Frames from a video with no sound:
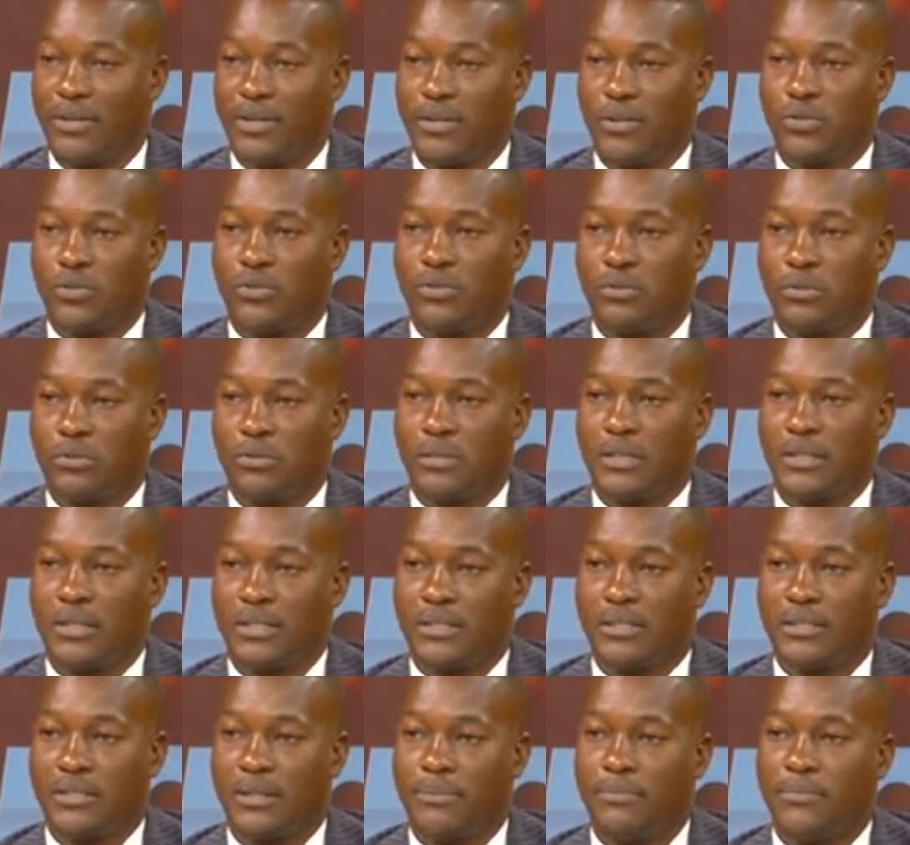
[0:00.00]
Mm -hmm. So there
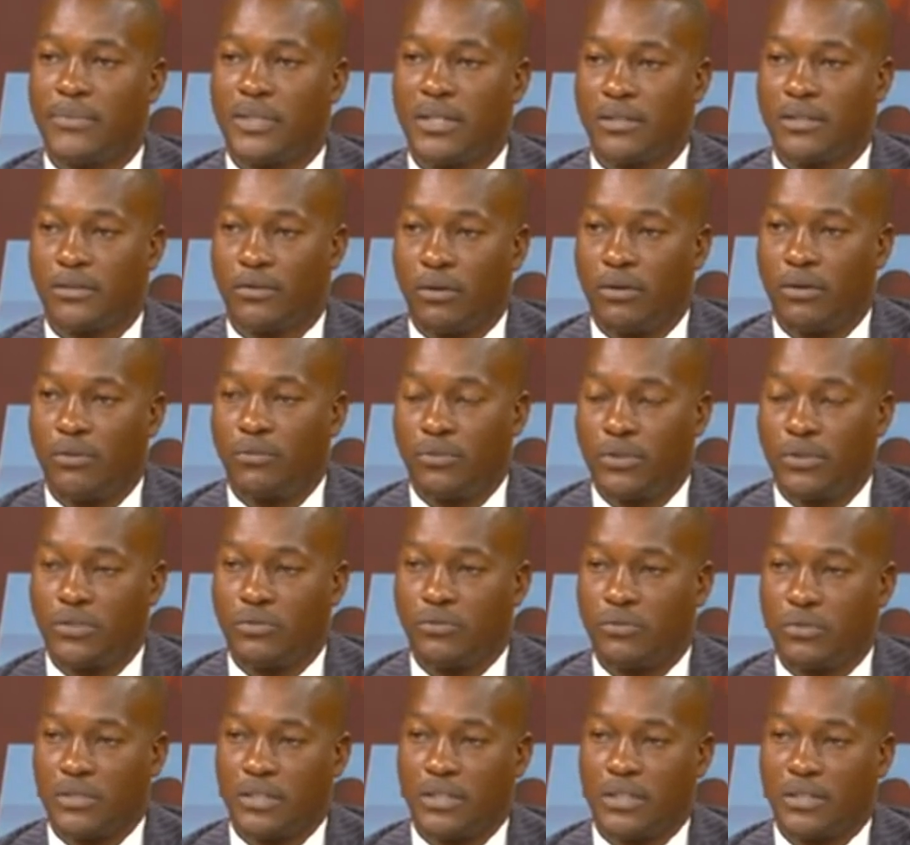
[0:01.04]
is something wrong
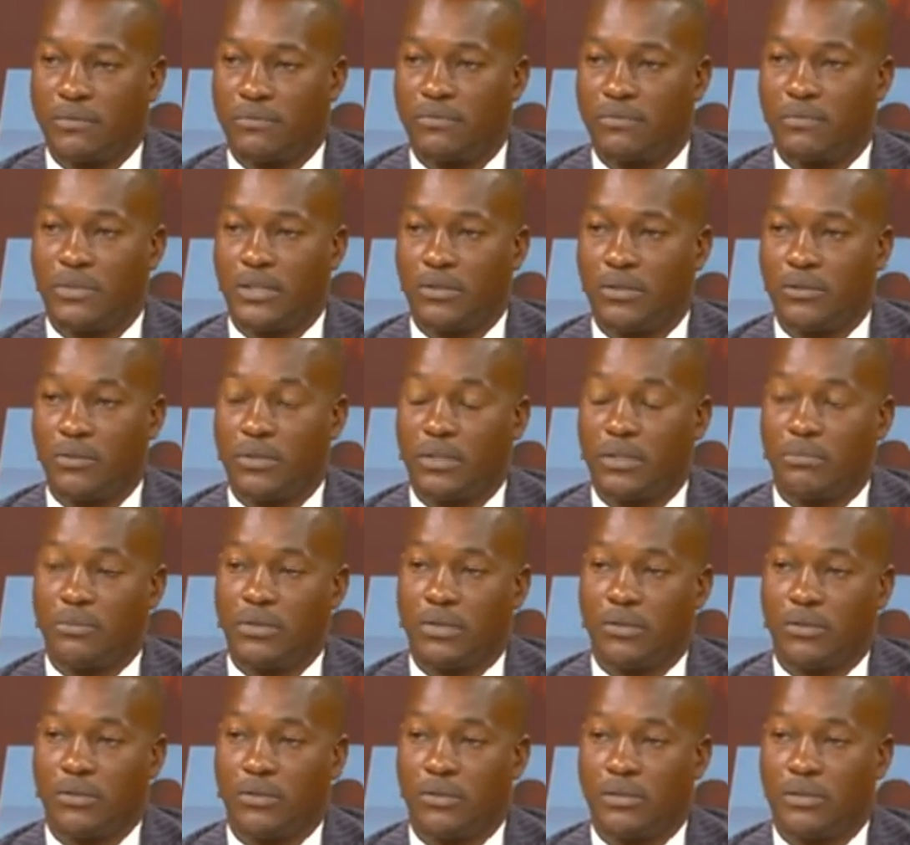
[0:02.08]
which we have been doing
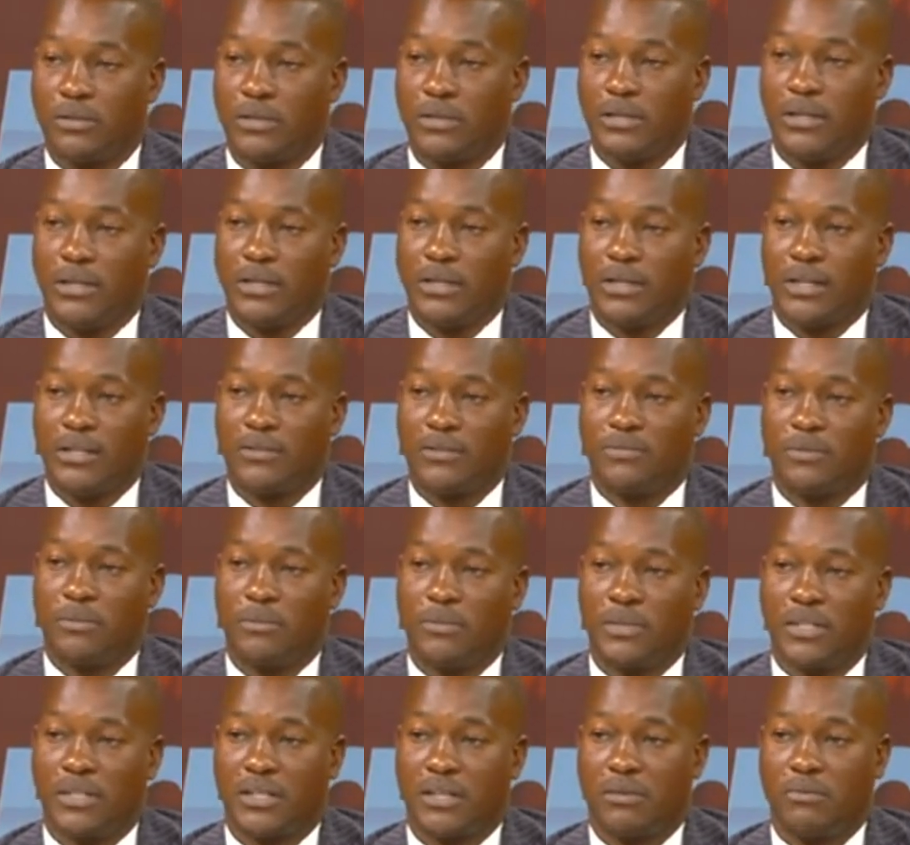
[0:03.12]
because right
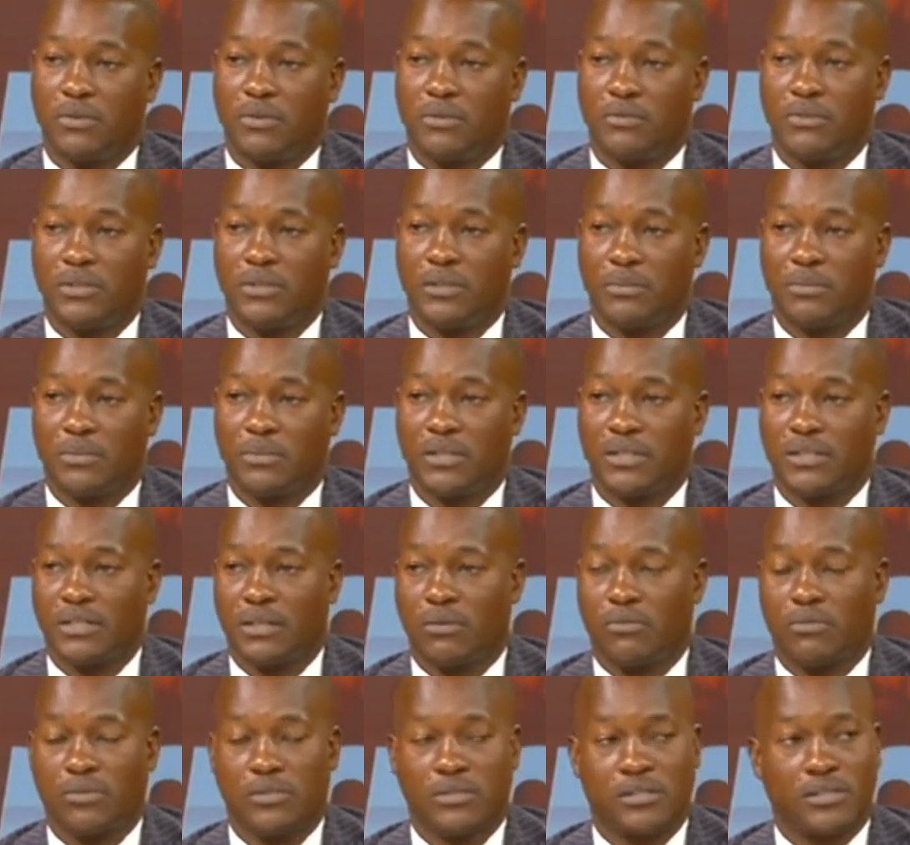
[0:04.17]
from the time of independence,
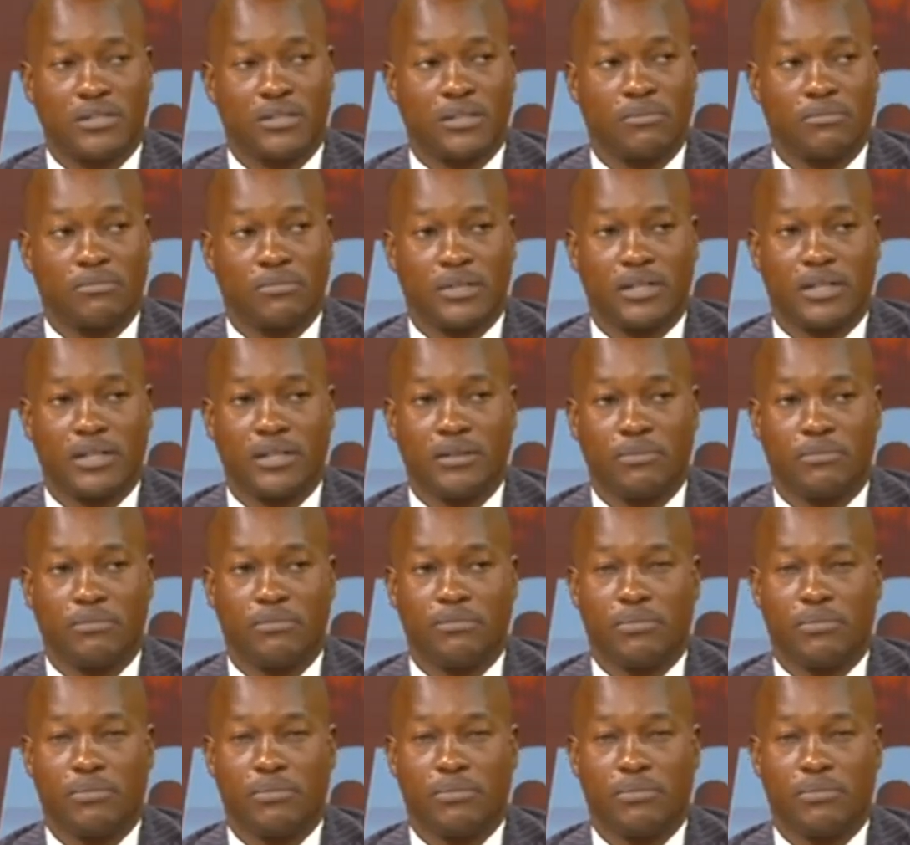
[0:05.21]
I watched some clip